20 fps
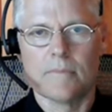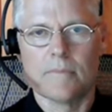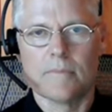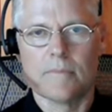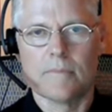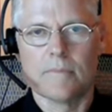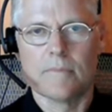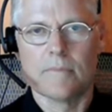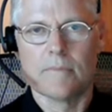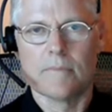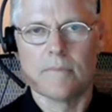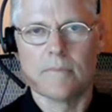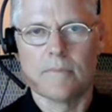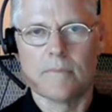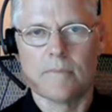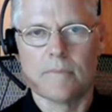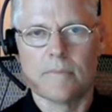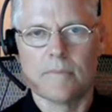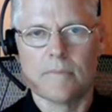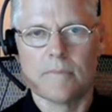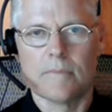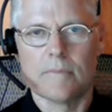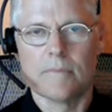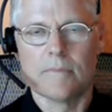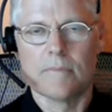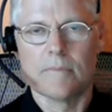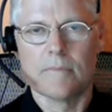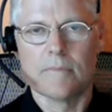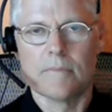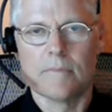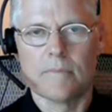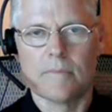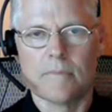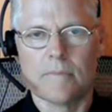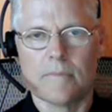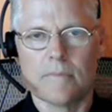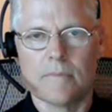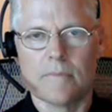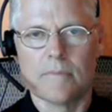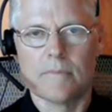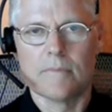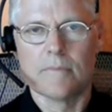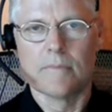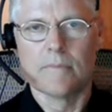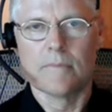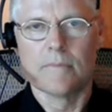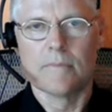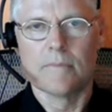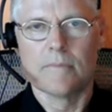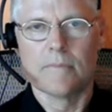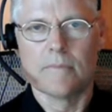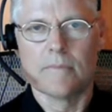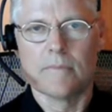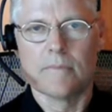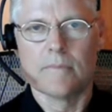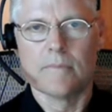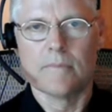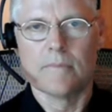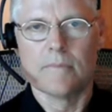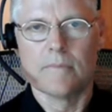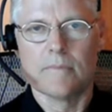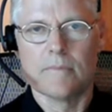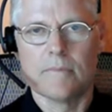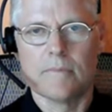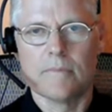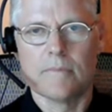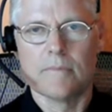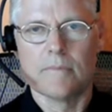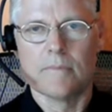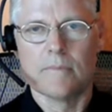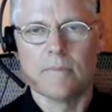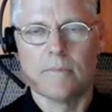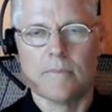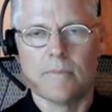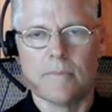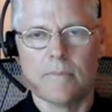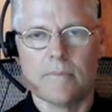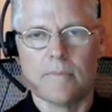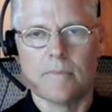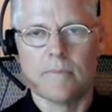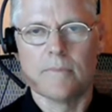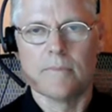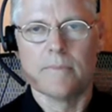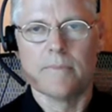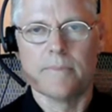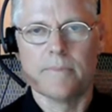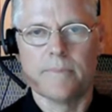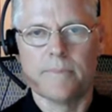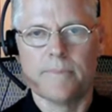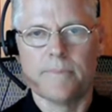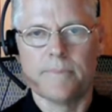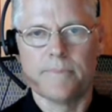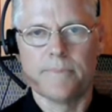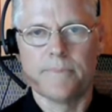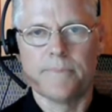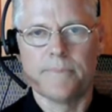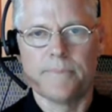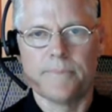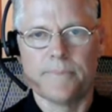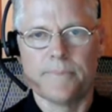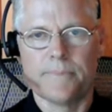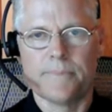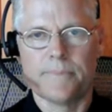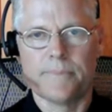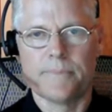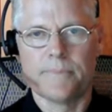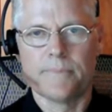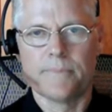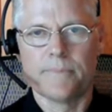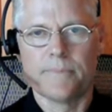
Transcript: (silent)